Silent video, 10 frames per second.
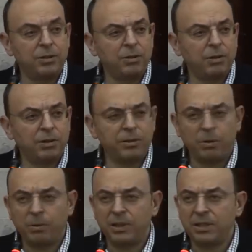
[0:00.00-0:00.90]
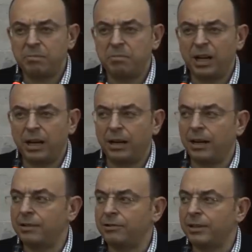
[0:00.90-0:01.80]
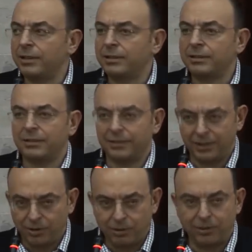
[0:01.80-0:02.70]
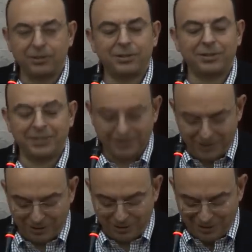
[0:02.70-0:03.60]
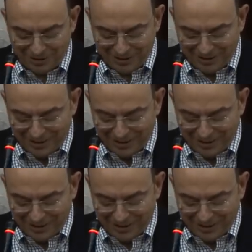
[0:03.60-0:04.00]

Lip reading: Do you all know what is a brick country? That's good. That's good.